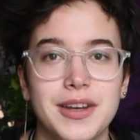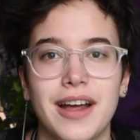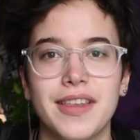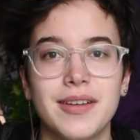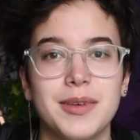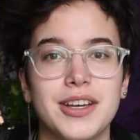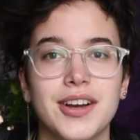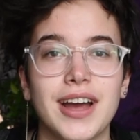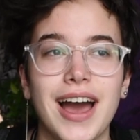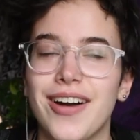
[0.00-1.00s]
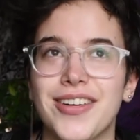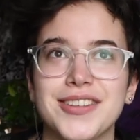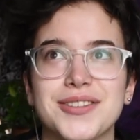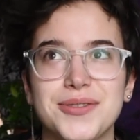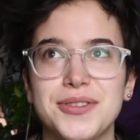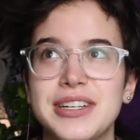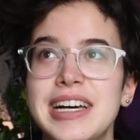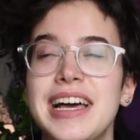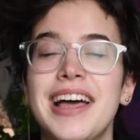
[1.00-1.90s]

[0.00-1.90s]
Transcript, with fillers: but now that I'm here at art school,